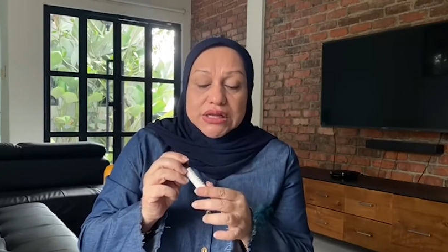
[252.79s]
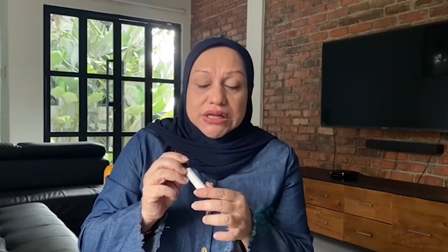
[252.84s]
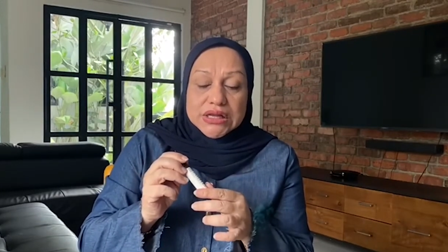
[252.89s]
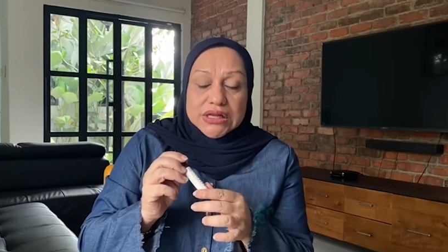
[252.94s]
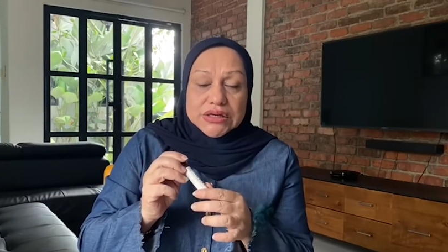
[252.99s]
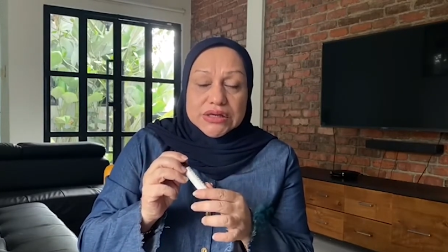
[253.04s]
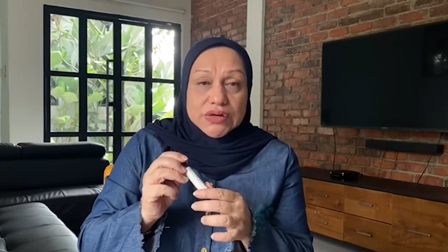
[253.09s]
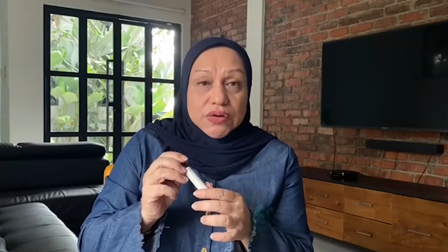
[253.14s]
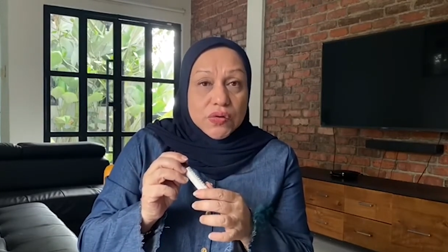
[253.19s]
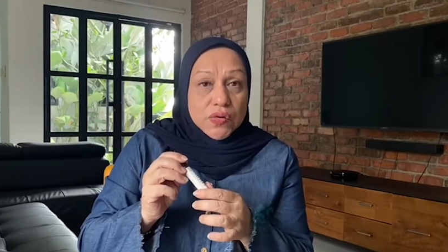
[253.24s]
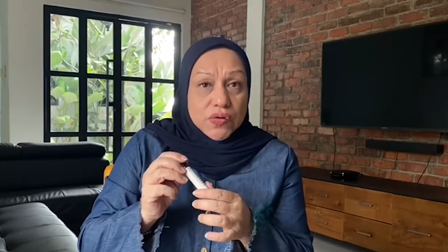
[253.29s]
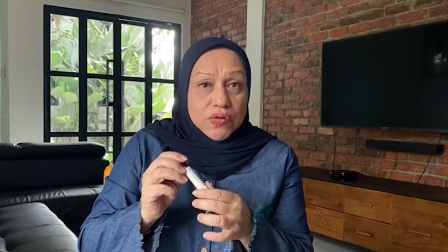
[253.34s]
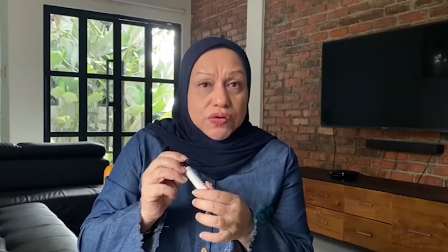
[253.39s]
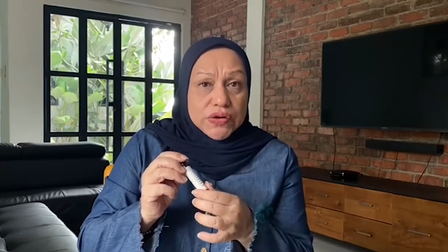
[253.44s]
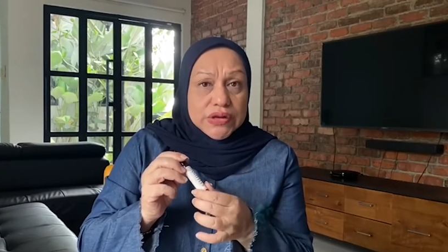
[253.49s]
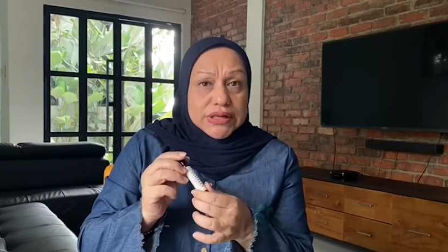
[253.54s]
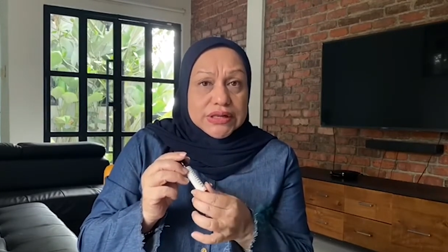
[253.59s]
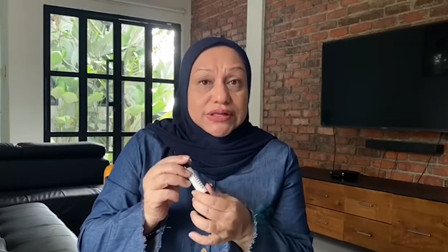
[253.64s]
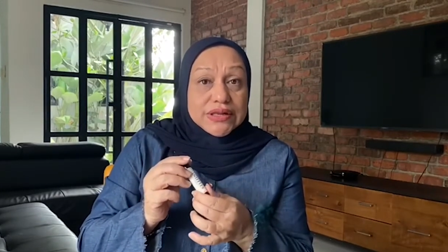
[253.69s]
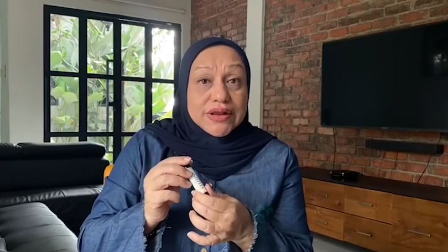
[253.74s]
the
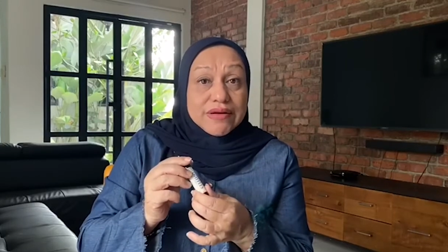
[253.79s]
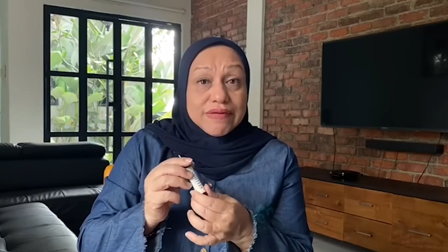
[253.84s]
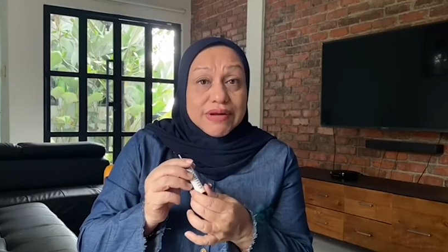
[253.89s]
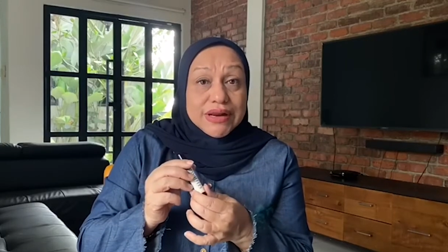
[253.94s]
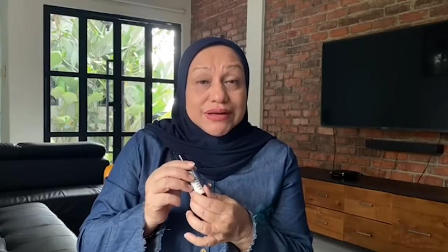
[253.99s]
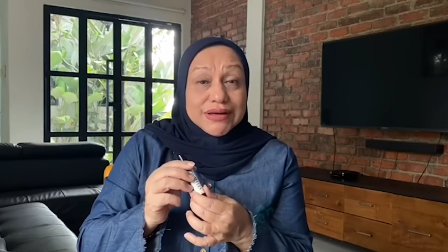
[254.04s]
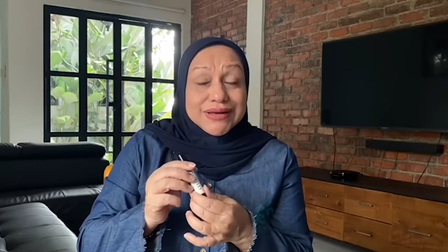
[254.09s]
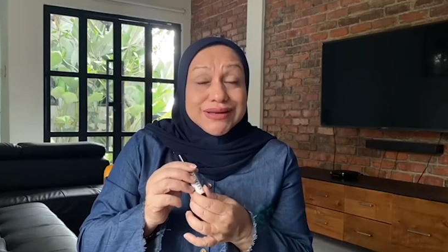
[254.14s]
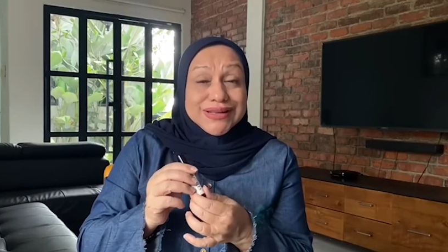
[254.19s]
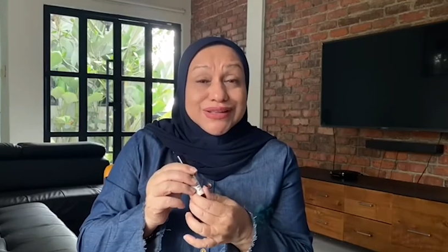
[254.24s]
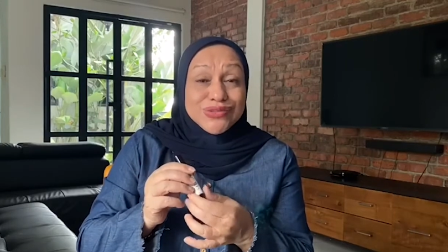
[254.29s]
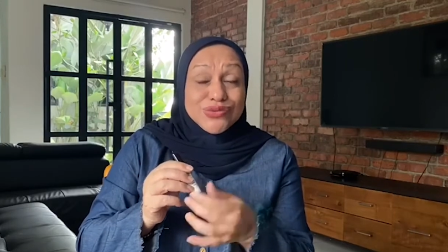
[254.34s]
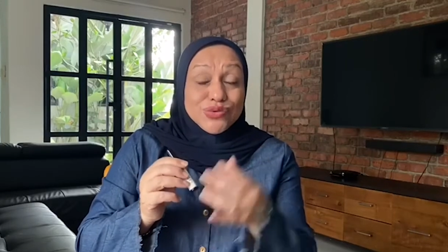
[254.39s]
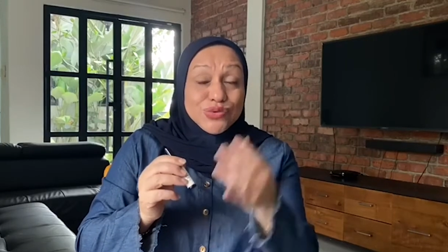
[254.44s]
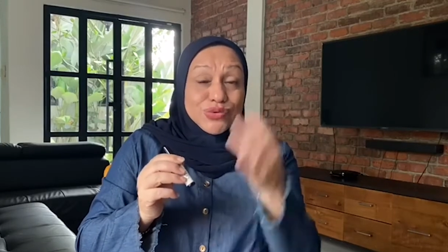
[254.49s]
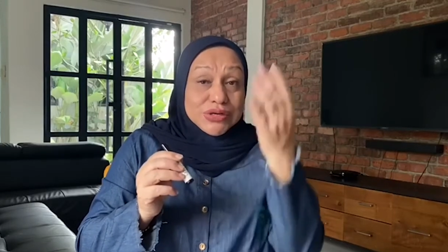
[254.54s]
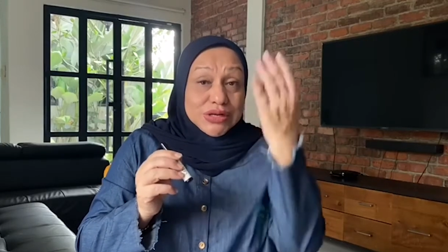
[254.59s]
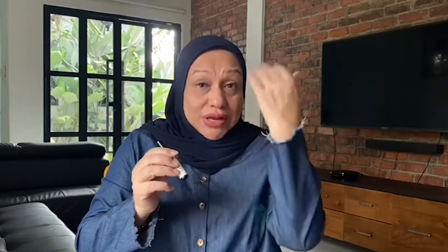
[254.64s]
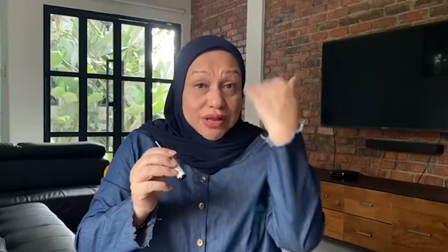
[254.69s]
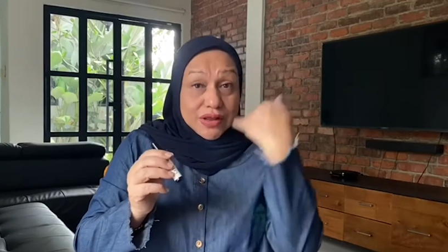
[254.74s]
oil directly to
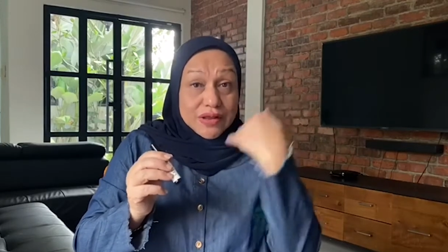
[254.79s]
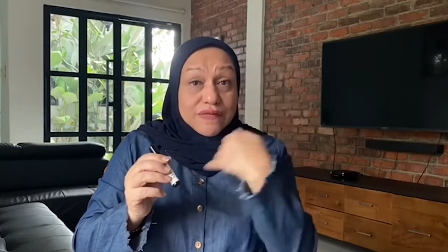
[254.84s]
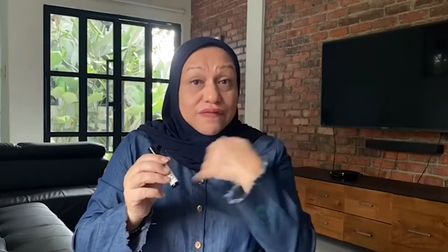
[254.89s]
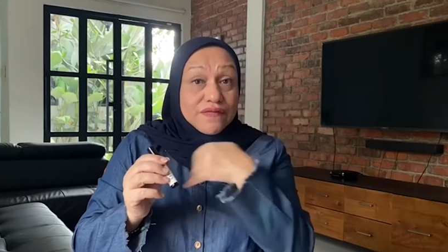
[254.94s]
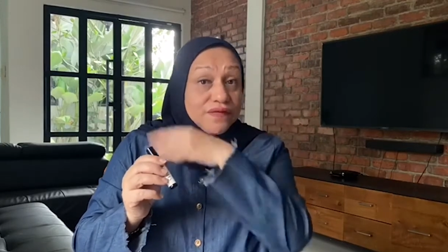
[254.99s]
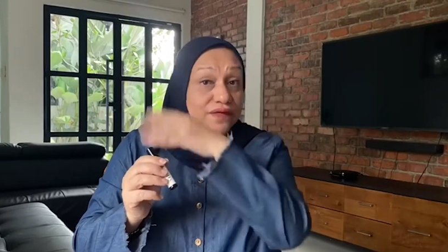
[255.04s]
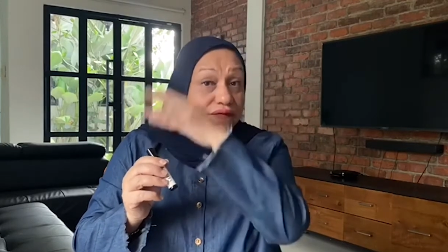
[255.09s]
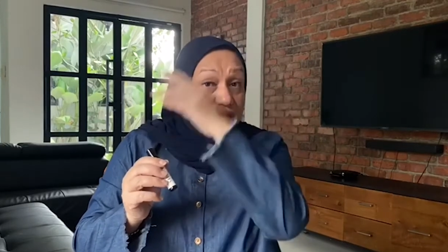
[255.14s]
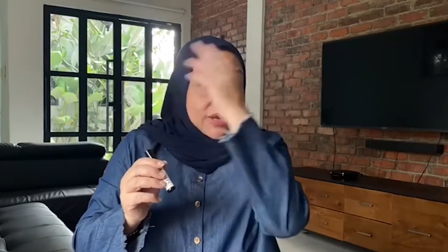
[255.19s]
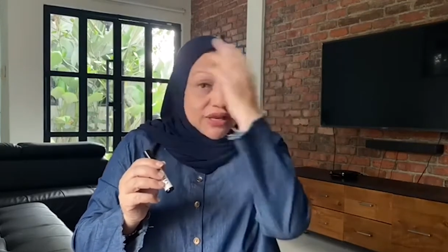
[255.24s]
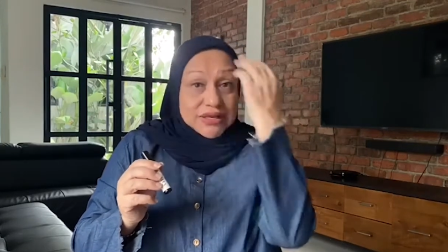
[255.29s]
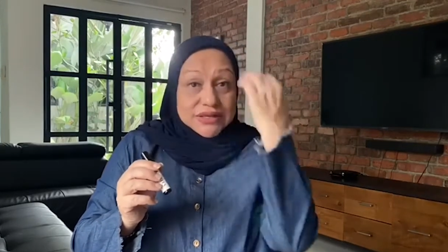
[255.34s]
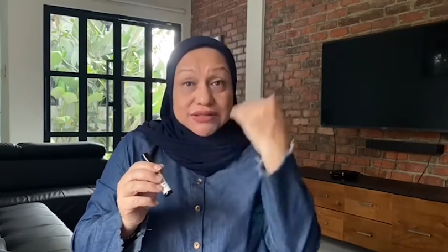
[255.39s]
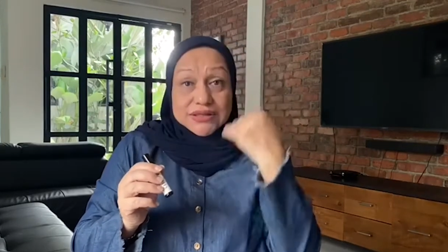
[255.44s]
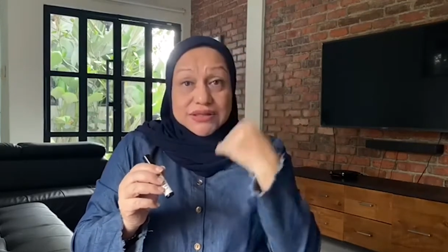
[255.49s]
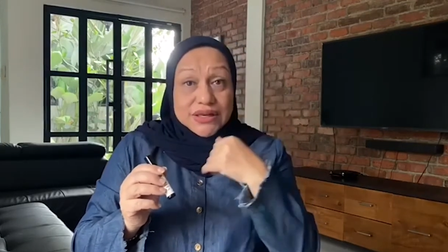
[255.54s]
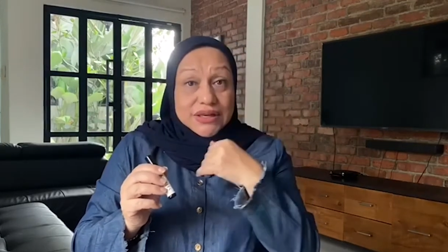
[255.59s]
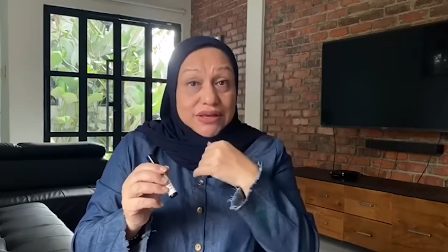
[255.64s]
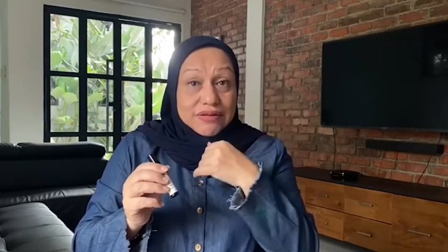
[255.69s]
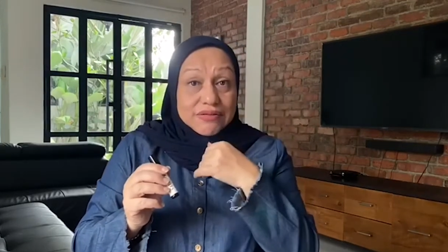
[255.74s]
their face
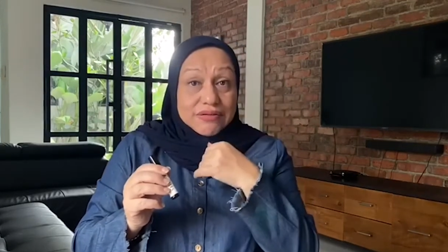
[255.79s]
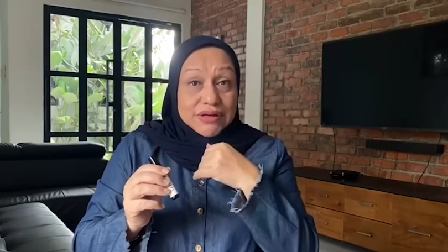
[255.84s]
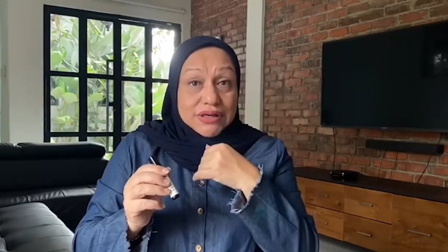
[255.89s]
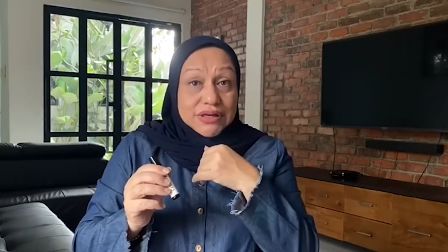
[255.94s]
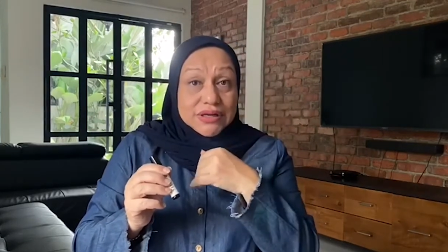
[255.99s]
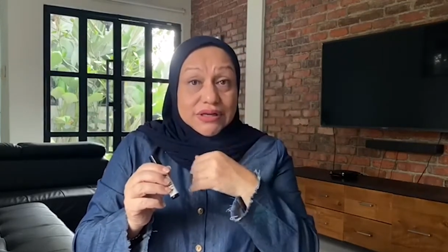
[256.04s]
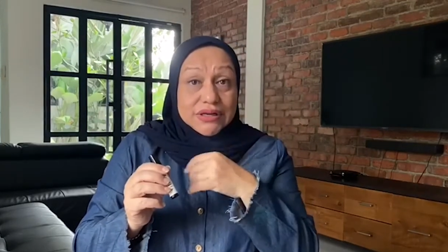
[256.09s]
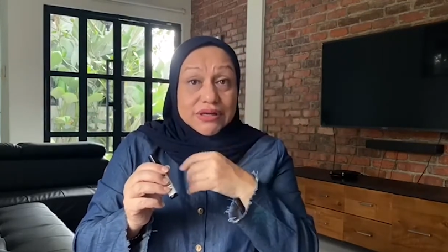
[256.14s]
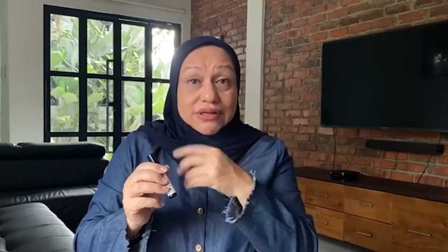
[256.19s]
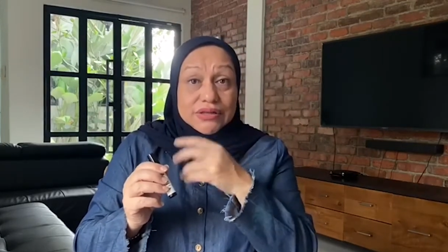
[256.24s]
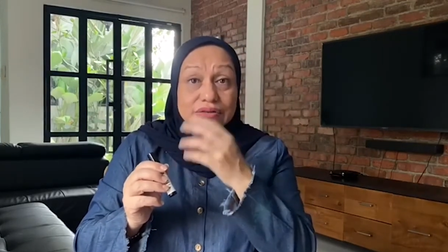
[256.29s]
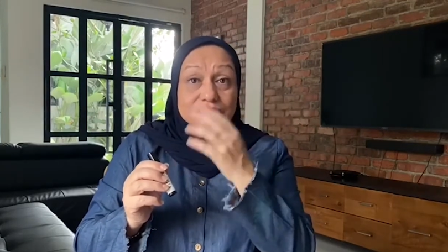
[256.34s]
area,